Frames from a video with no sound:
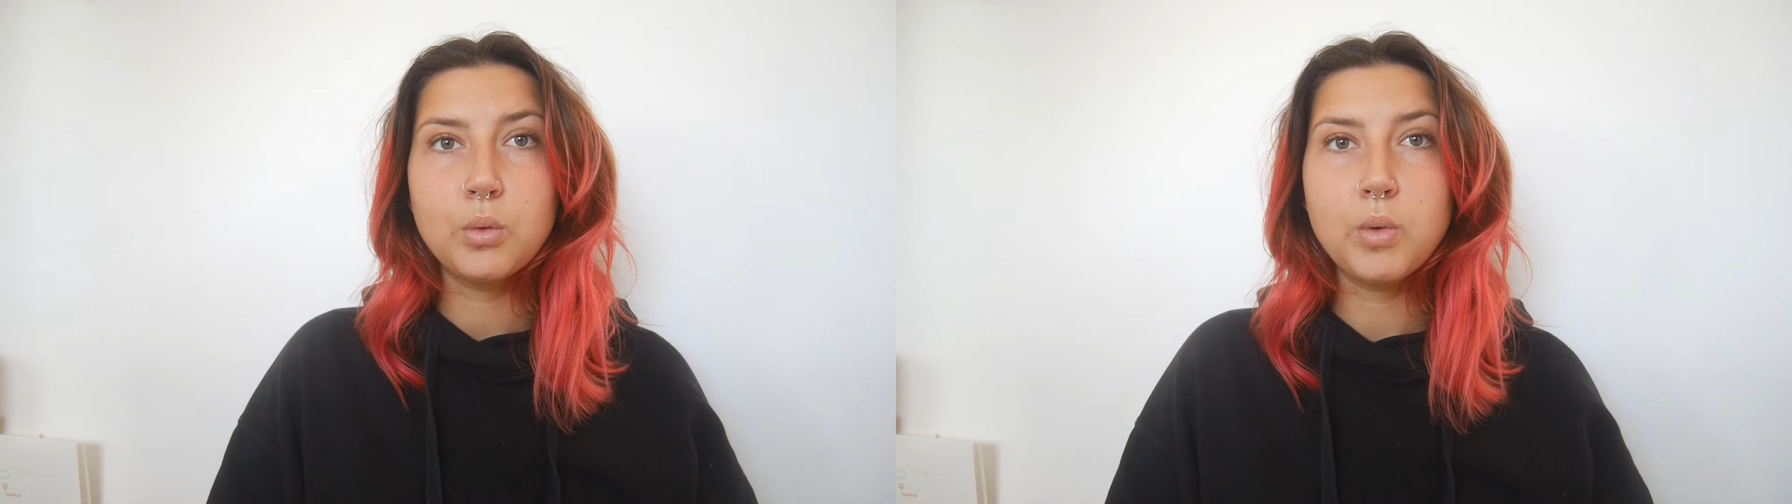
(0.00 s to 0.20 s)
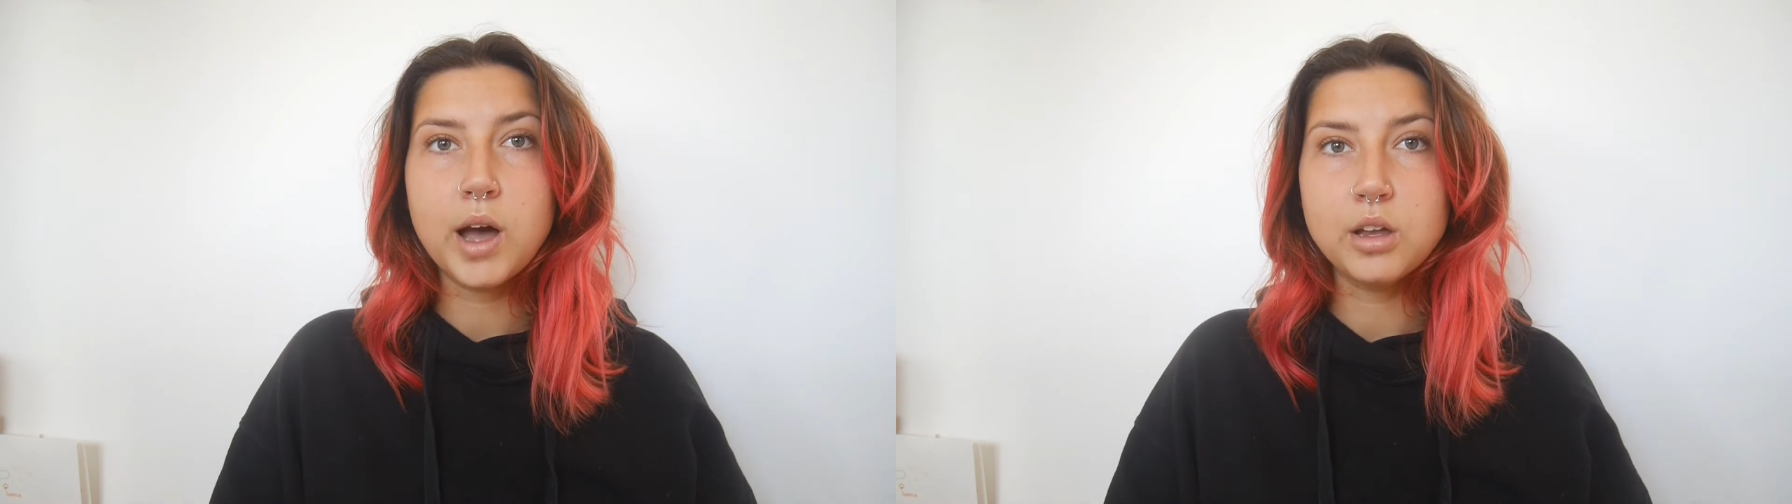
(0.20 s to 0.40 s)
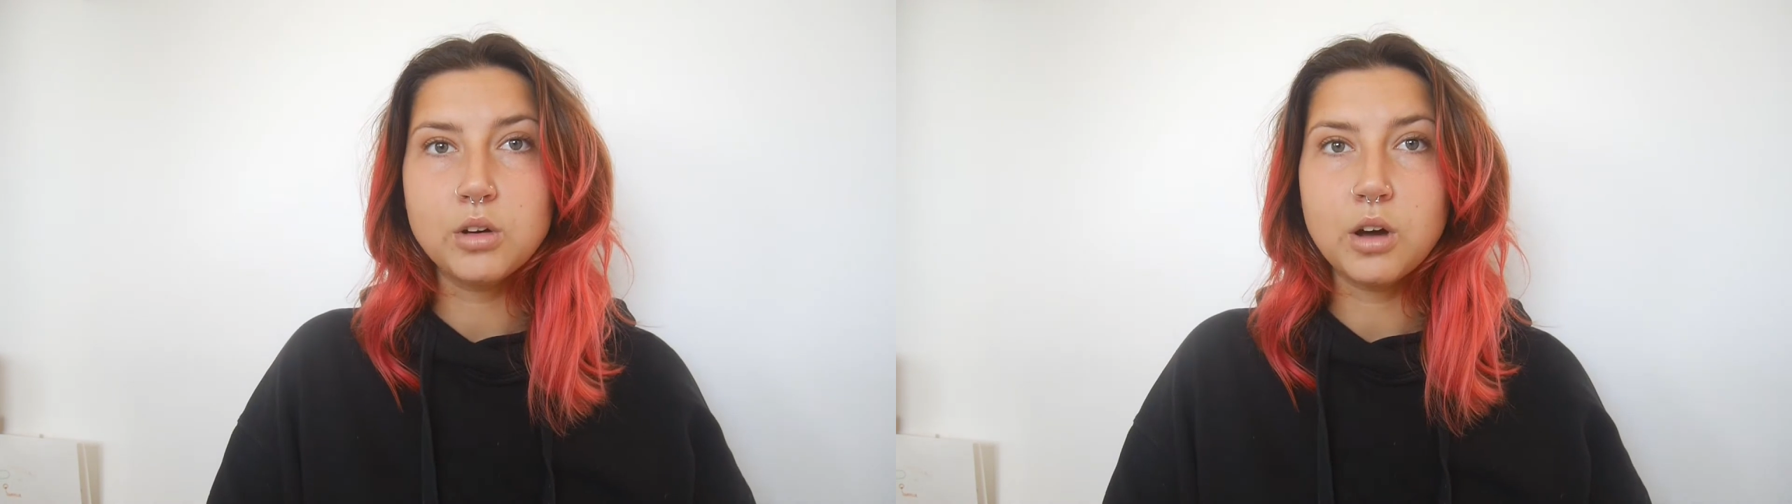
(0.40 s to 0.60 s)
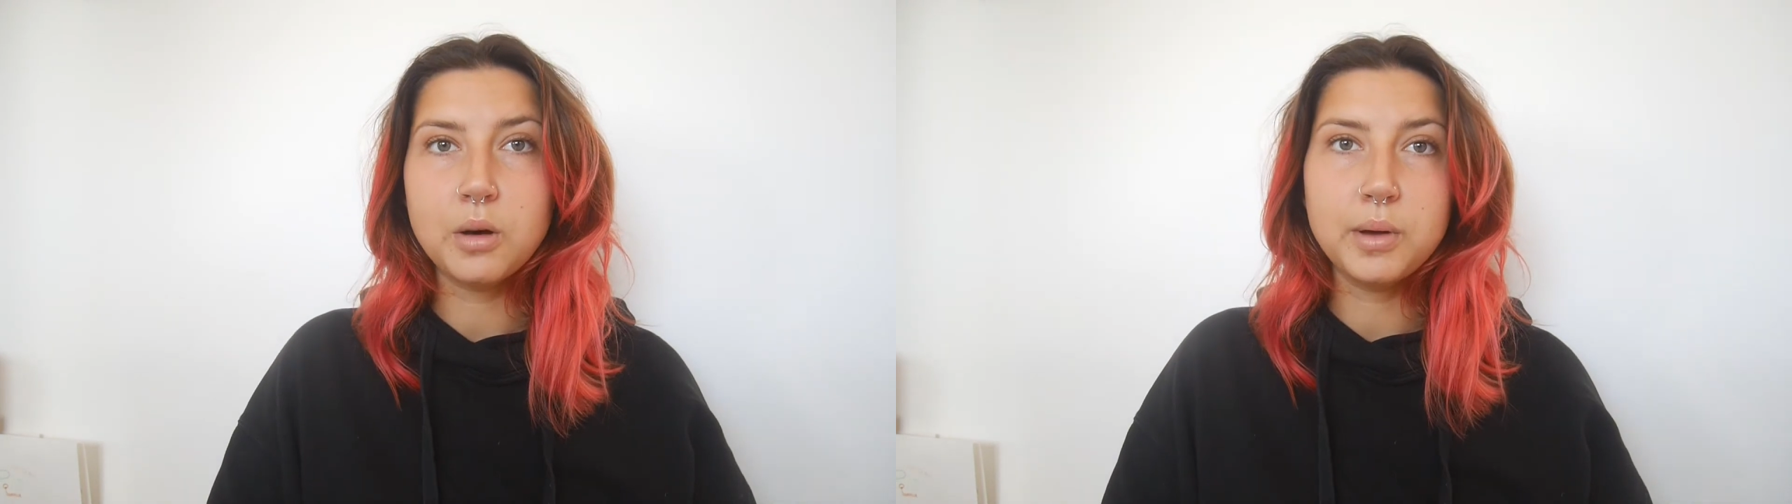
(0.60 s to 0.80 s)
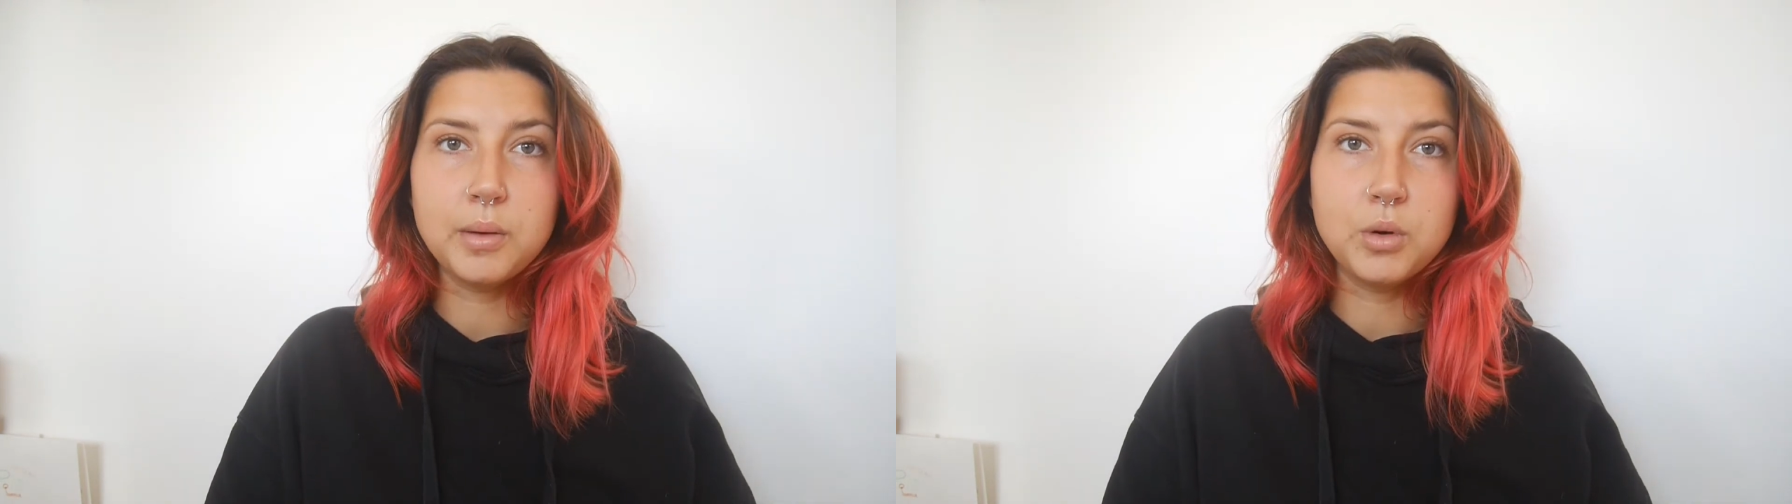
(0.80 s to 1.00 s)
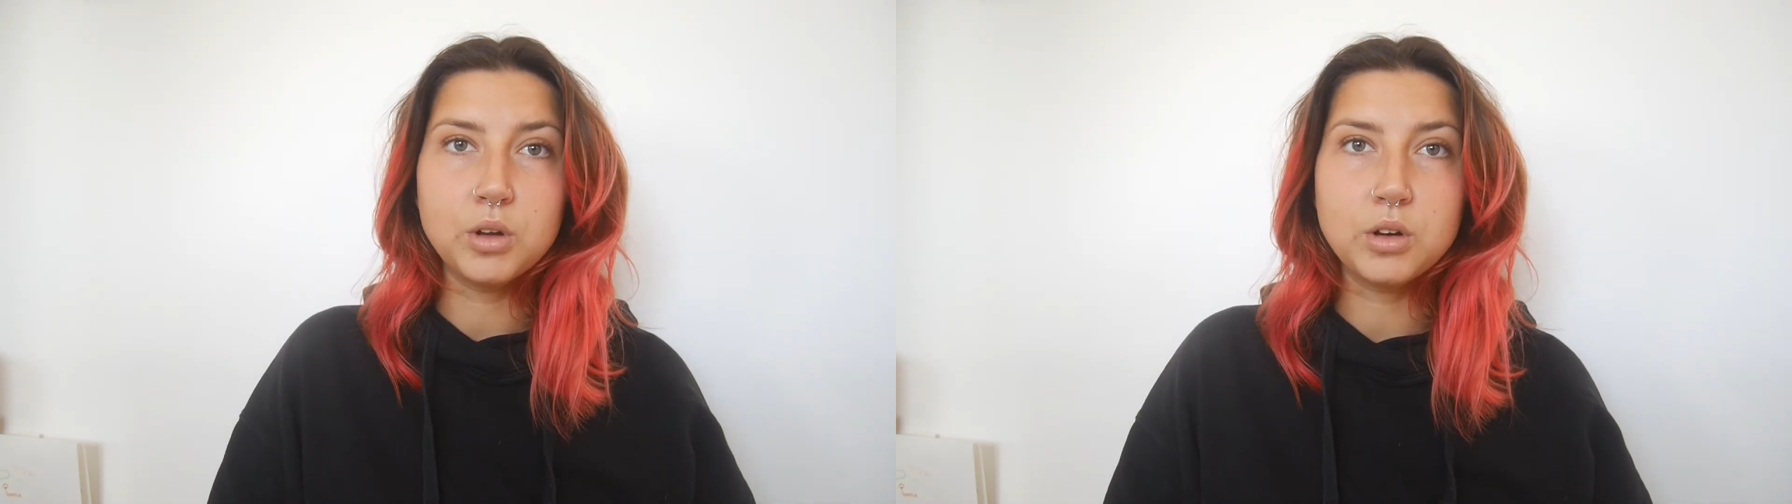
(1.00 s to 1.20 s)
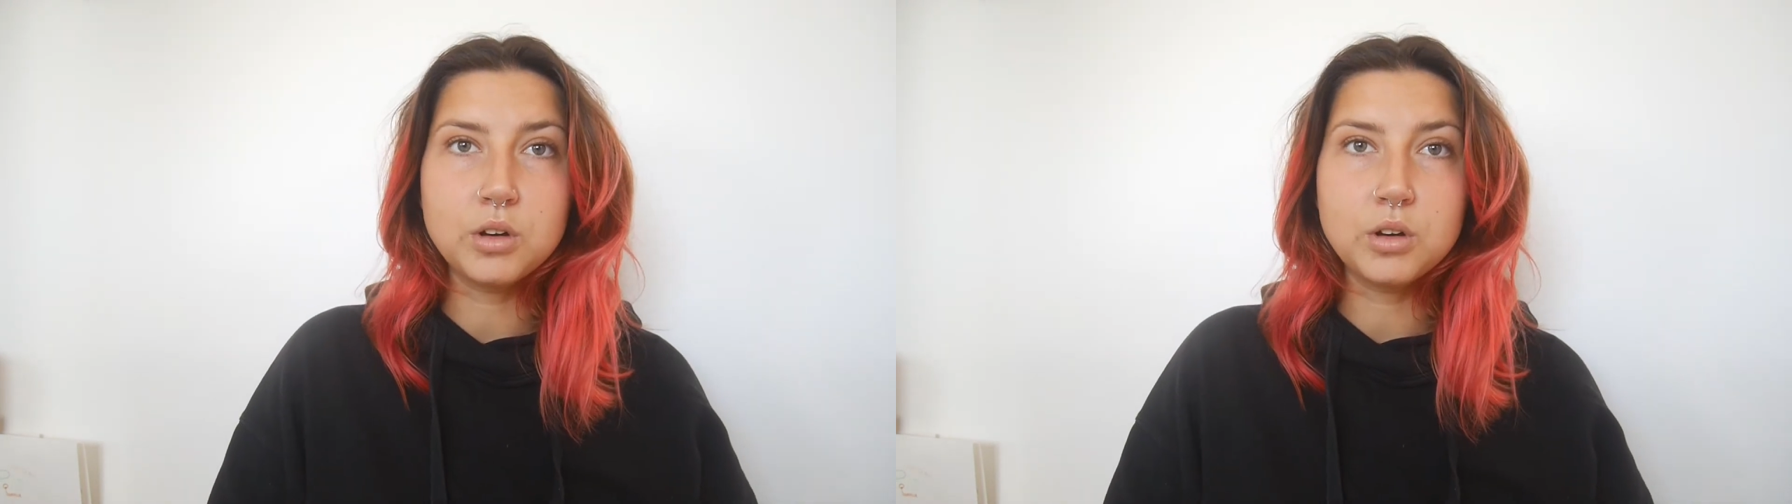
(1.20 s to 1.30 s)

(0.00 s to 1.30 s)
where you're going, what you're